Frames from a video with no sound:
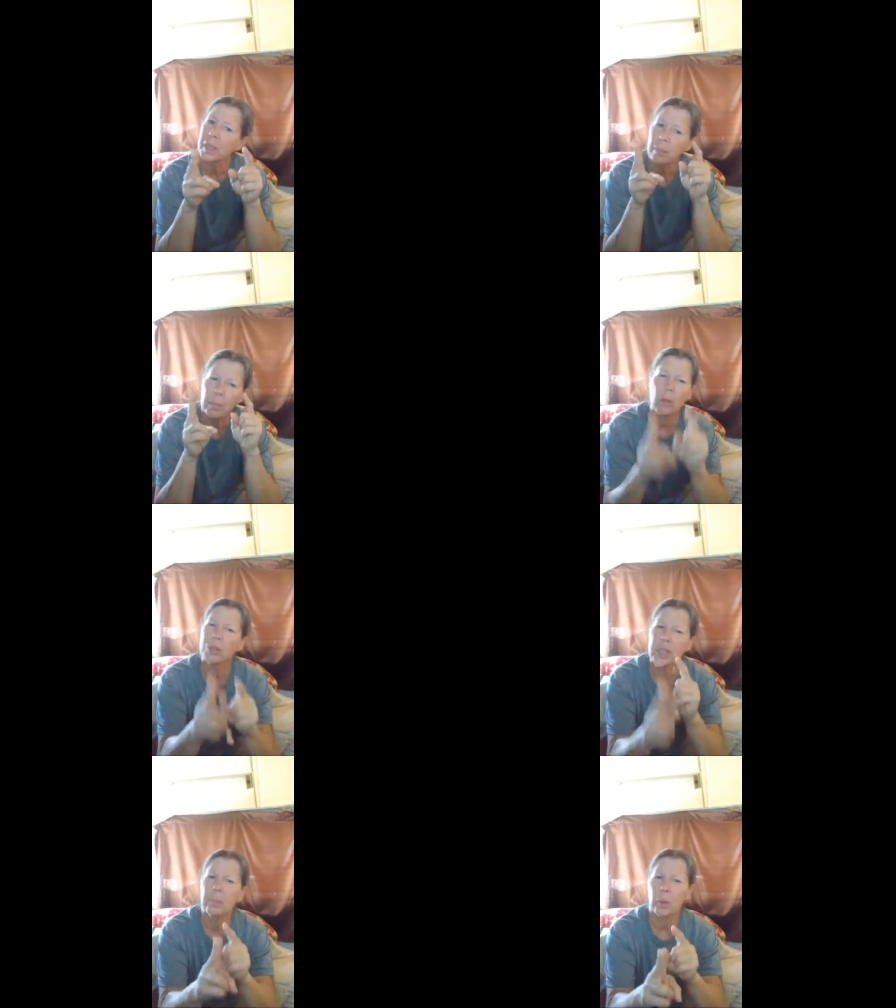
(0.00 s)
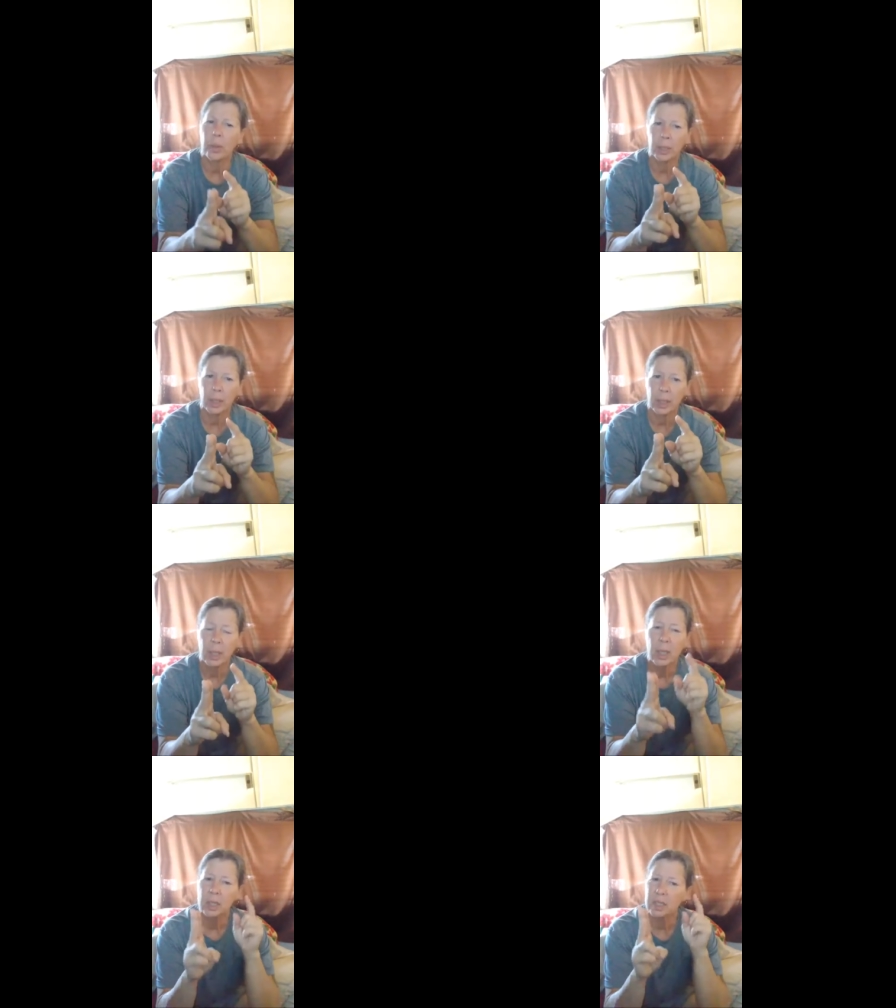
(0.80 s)

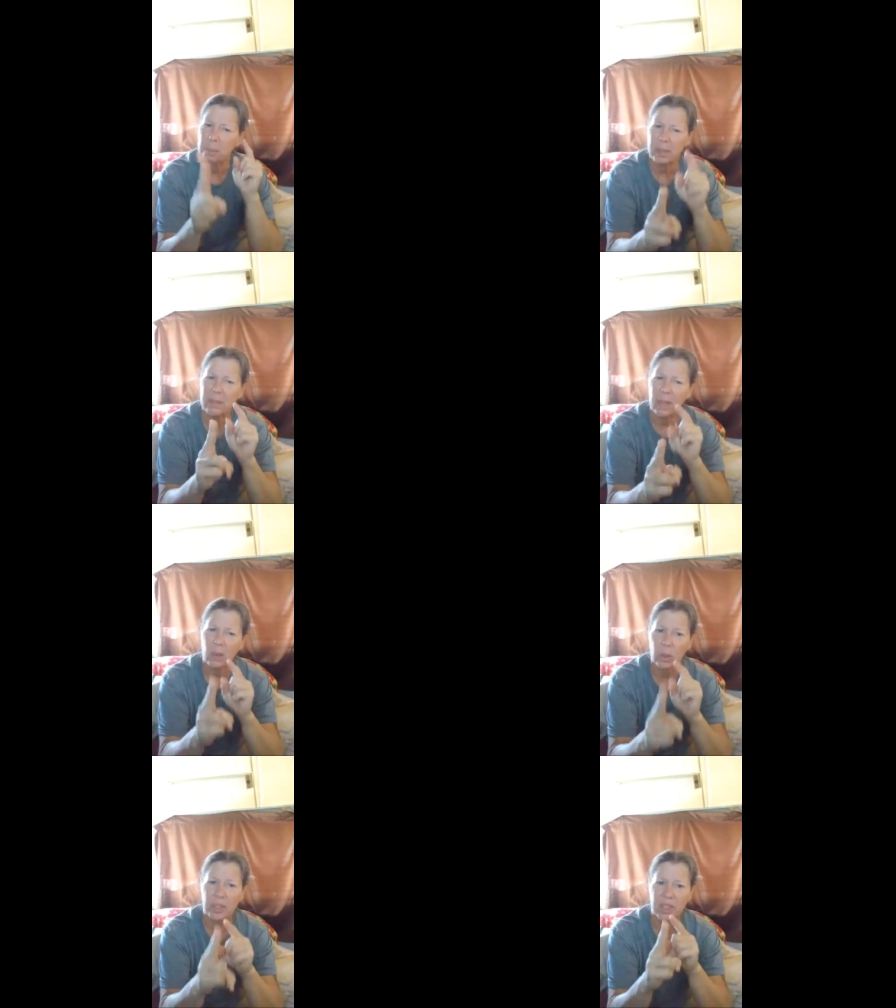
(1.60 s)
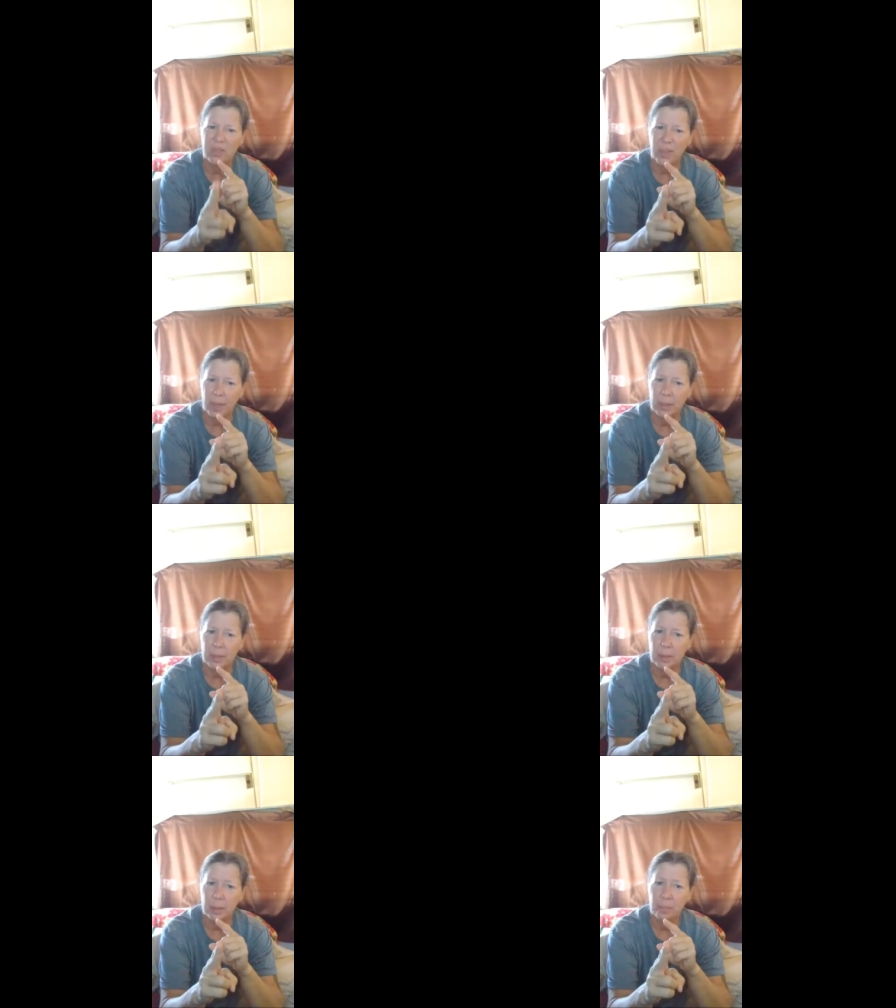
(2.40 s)
to spit in that horse's
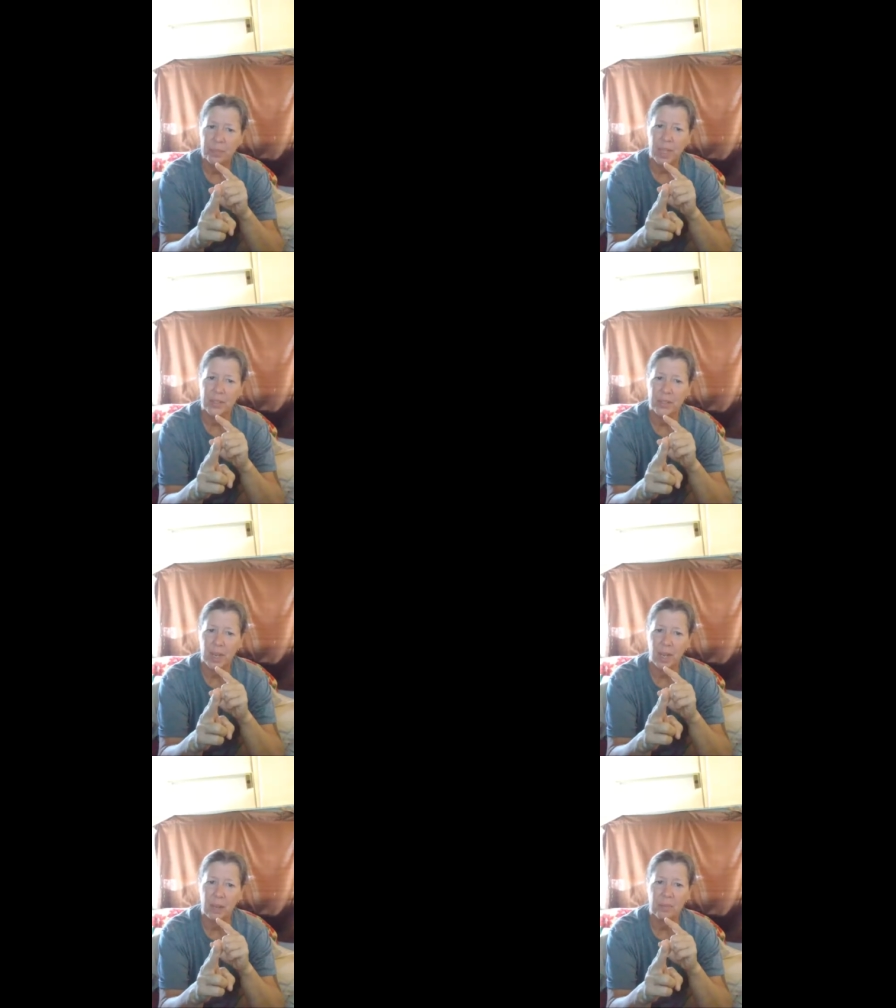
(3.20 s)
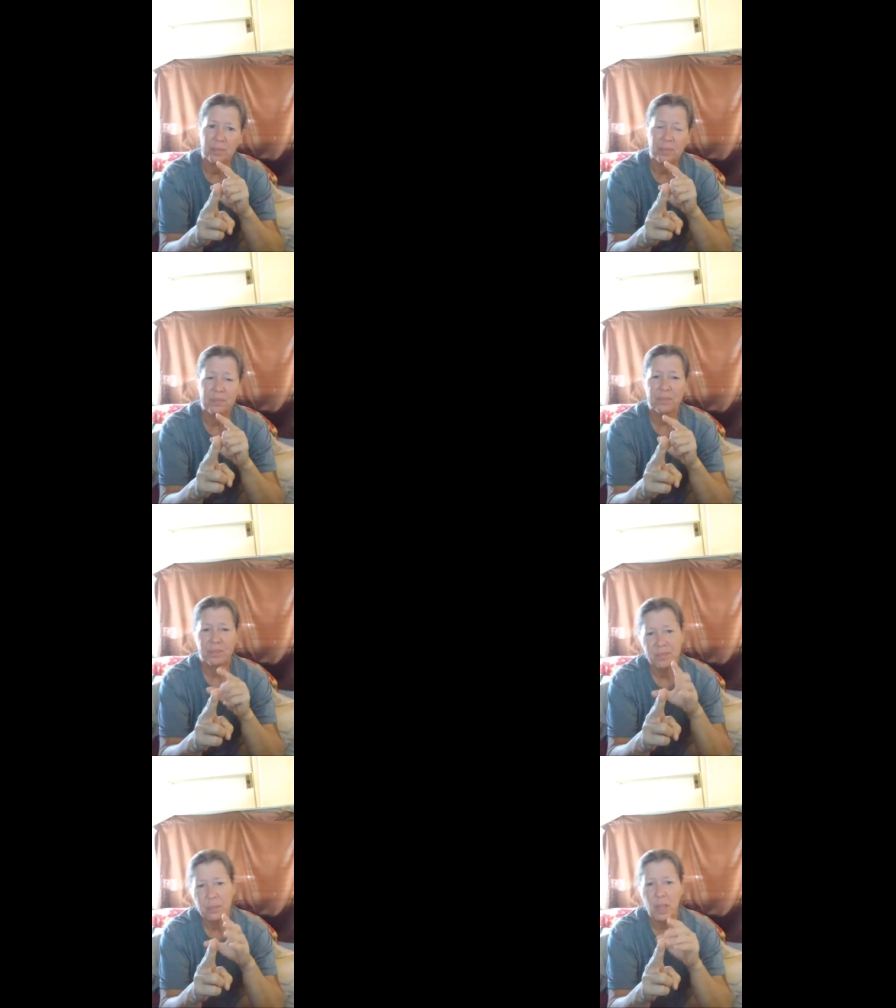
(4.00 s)
face and say,
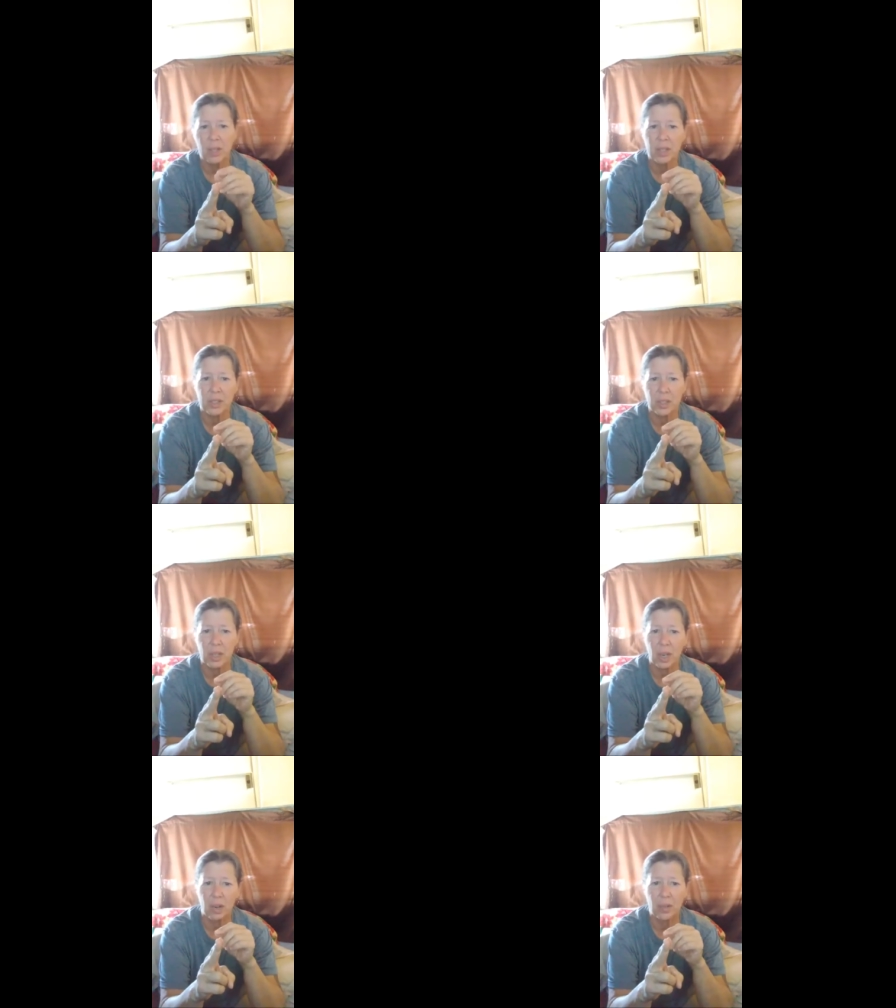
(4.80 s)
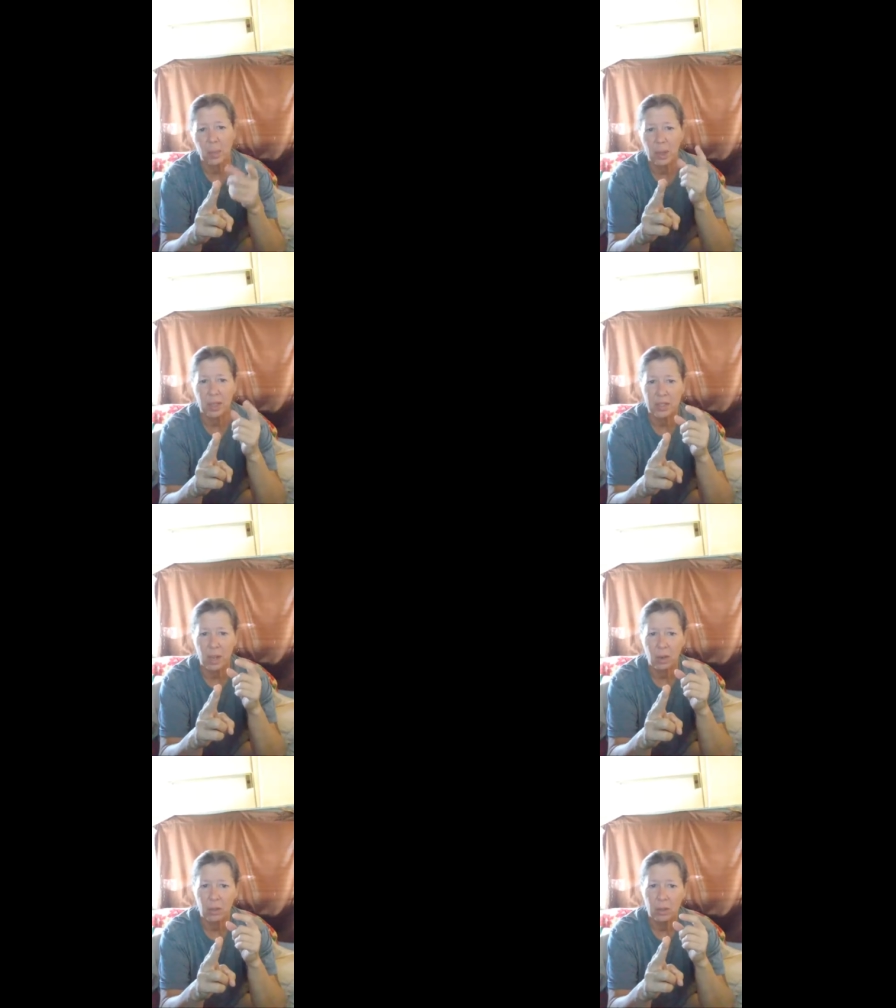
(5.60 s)
okay, they took care of you, come on, let's go.